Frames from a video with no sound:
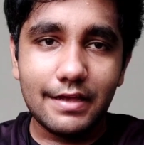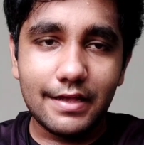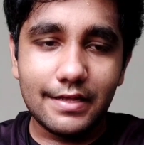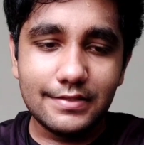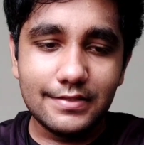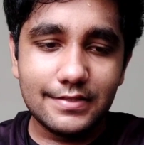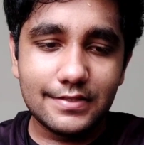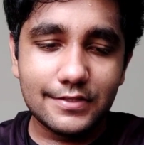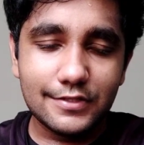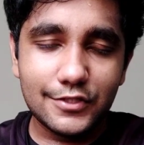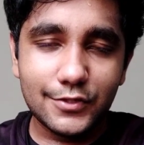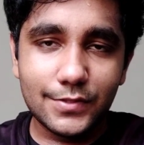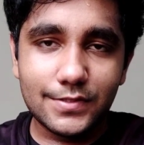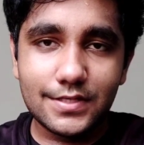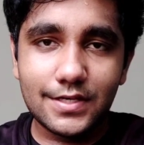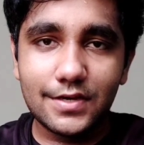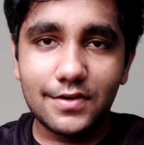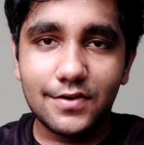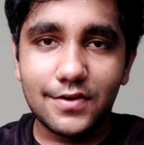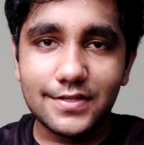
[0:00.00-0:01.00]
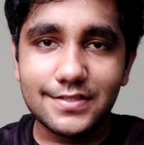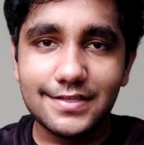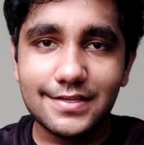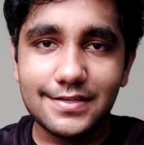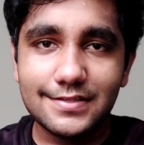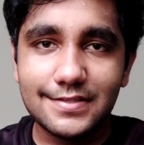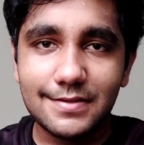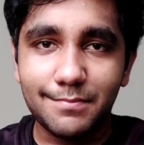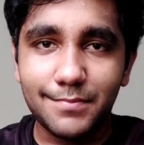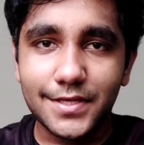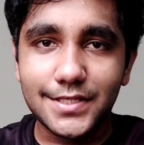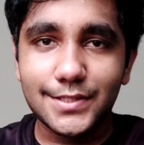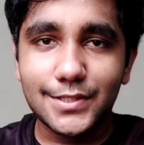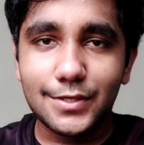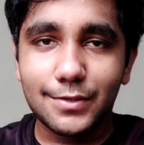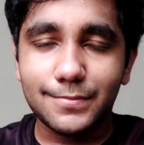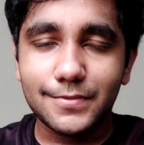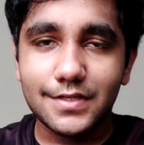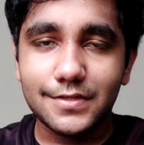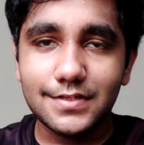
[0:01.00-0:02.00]
Else choosing a hostel is the best
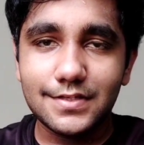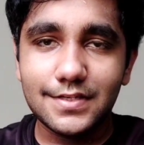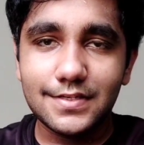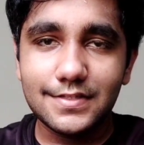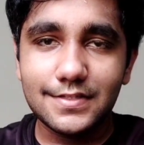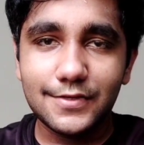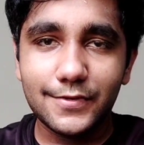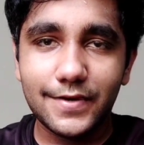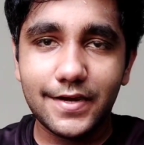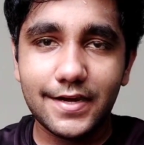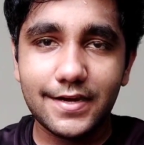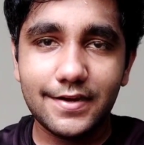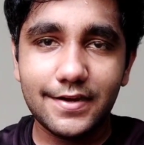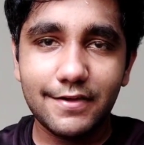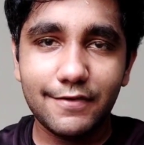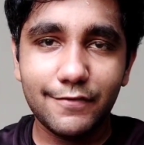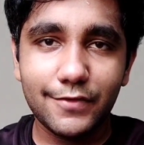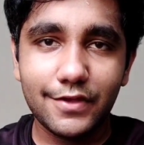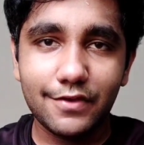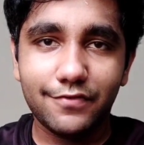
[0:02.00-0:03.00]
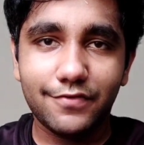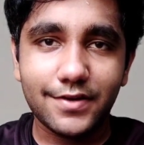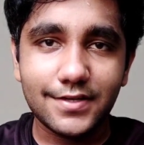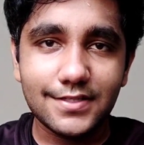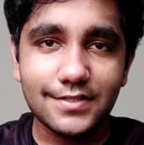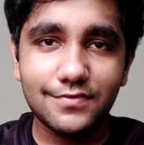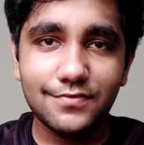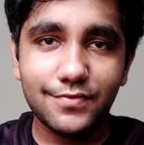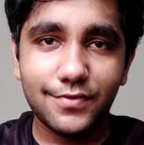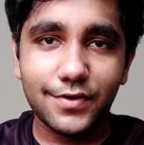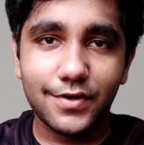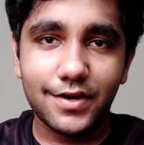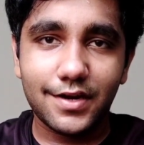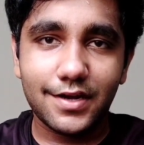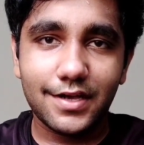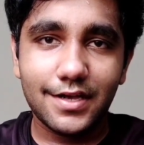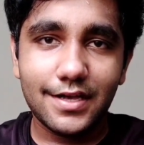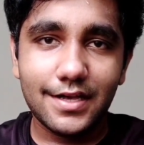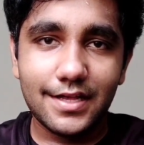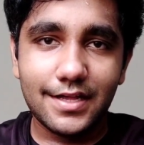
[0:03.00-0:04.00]
option since you get to live with your friends for
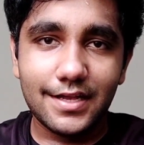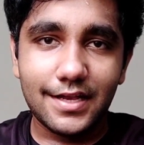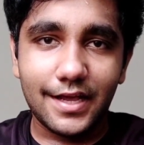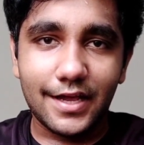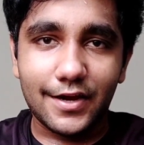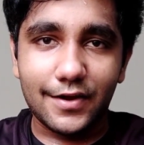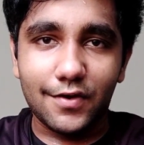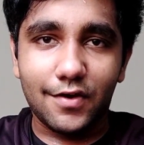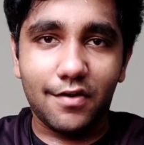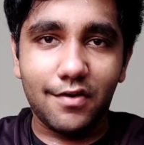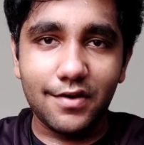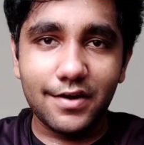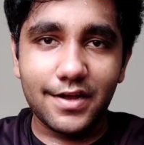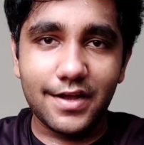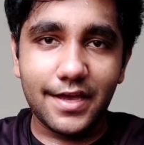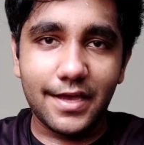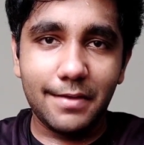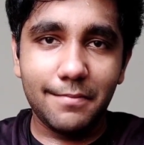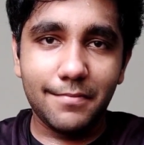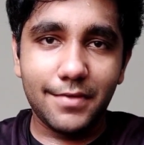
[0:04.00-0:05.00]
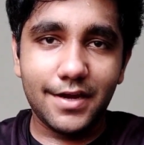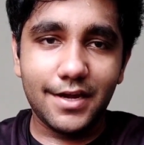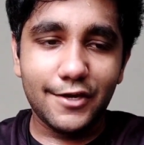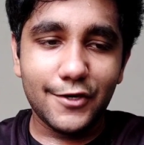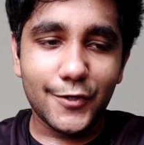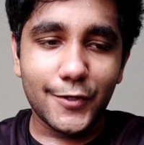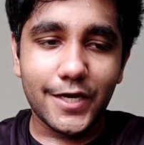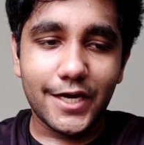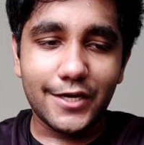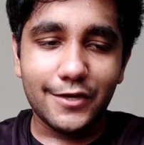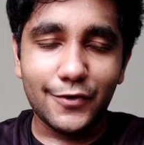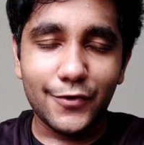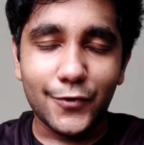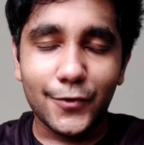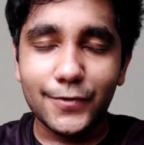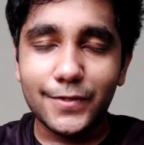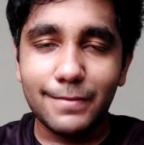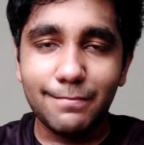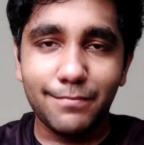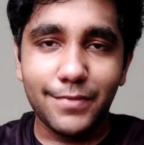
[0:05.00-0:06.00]
like long time and you get to
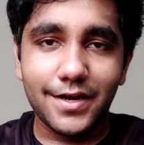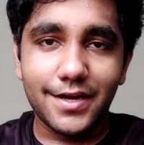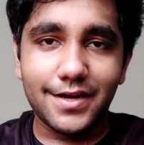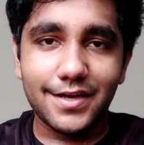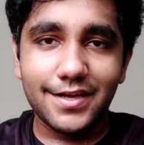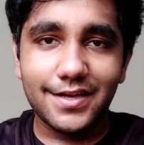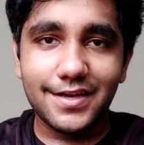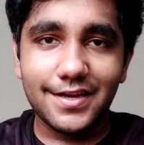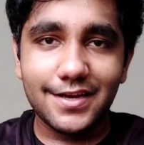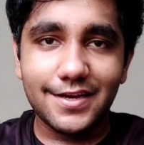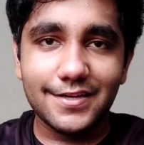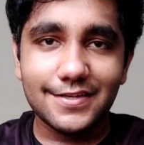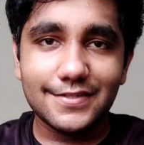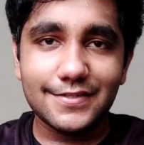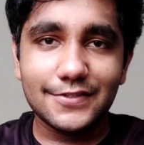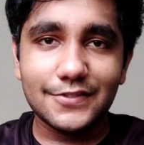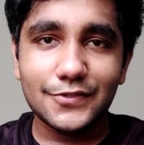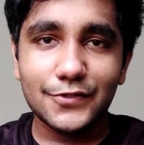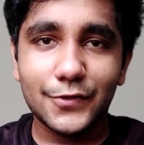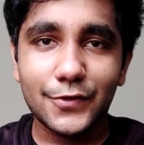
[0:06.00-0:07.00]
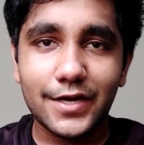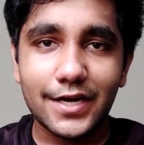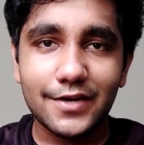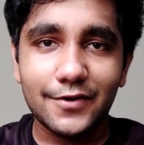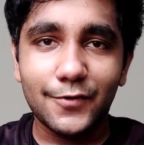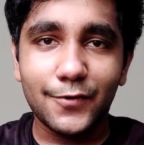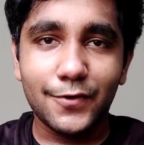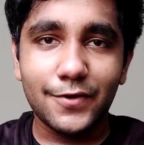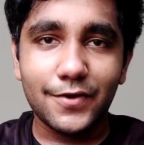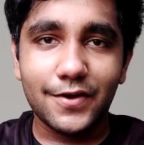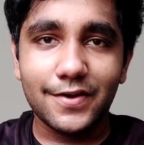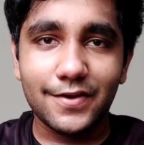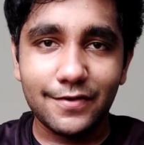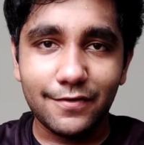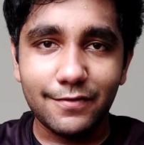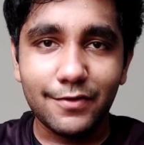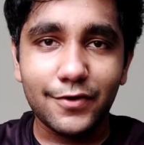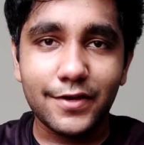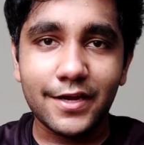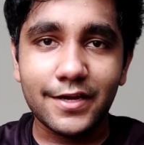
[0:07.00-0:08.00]
know them better, and so you can
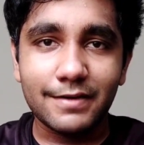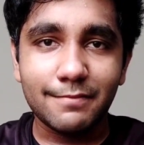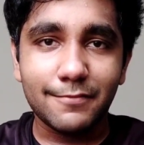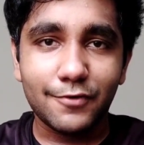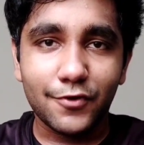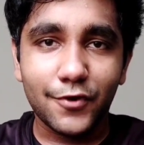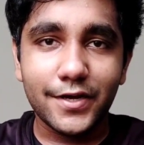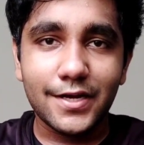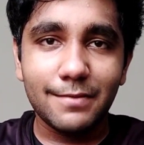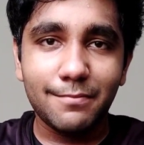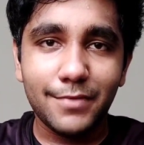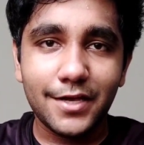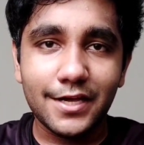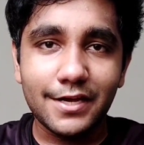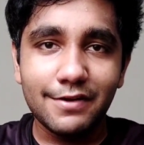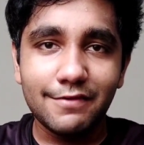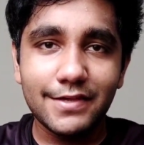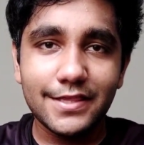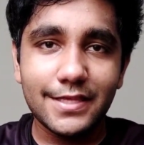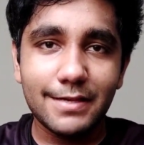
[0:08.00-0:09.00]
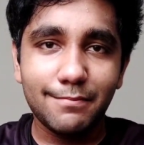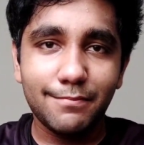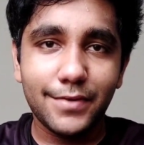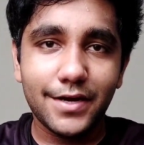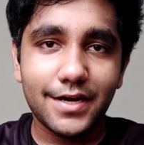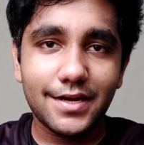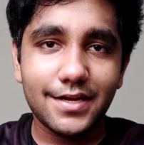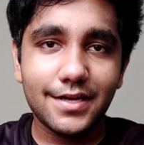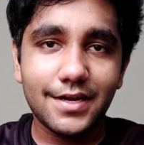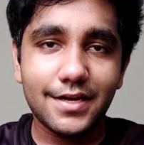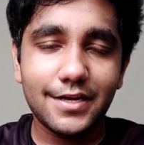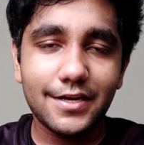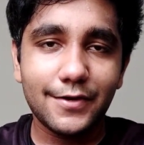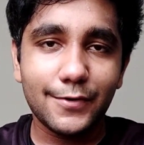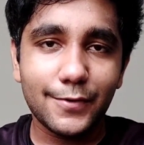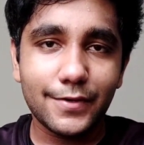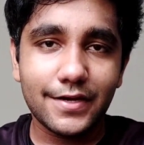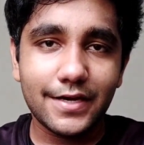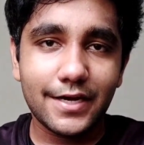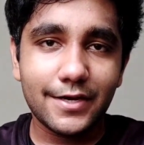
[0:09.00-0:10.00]
get to mingle with them better and
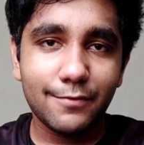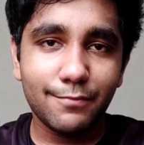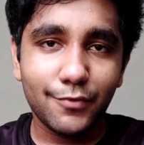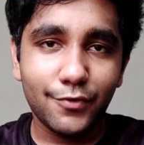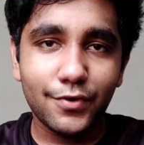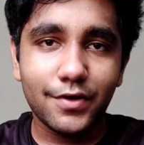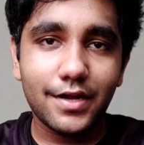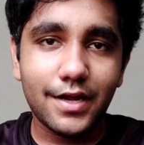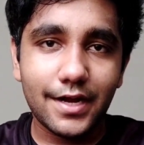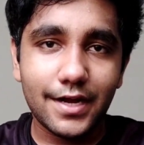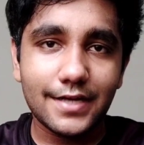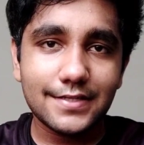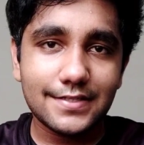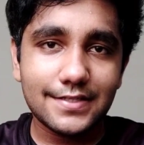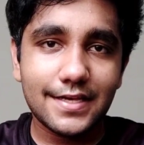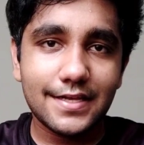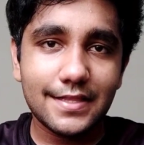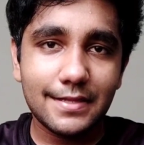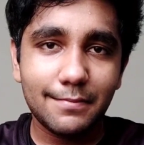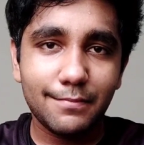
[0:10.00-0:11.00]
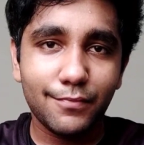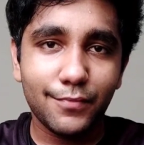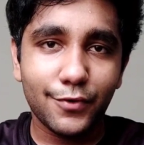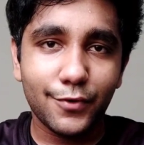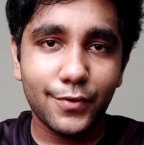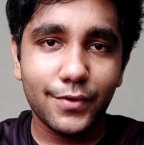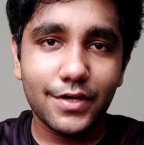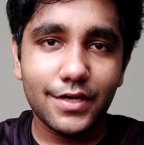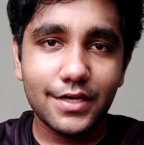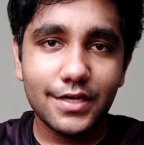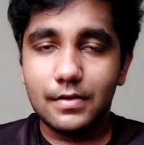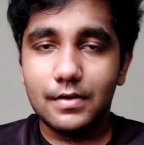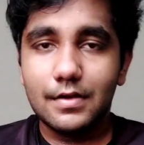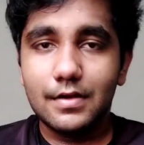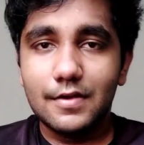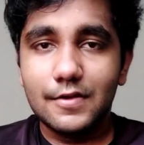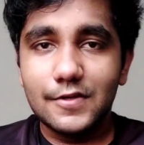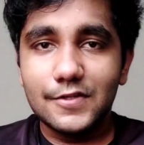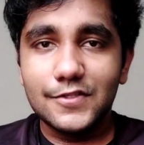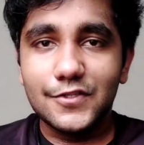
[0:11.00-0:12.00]
you'll get to more understand them more.
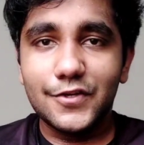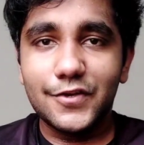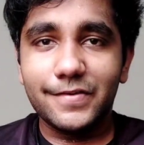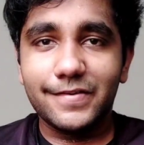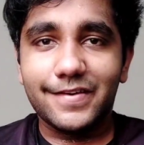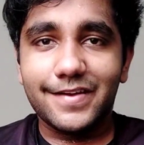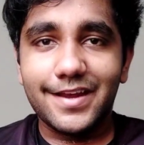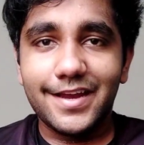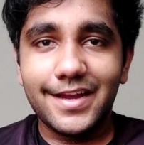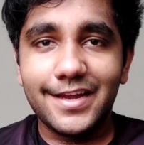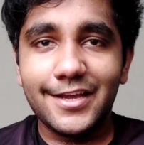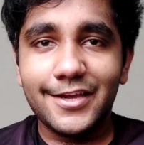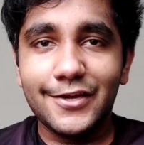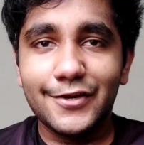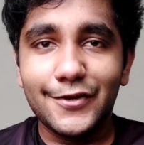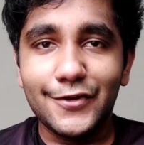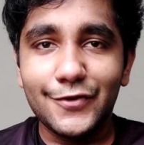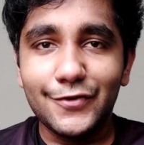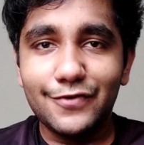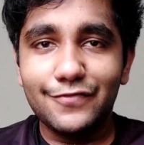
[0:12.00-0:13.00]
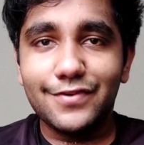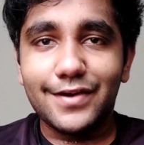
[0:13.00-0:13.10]
So you're creating a new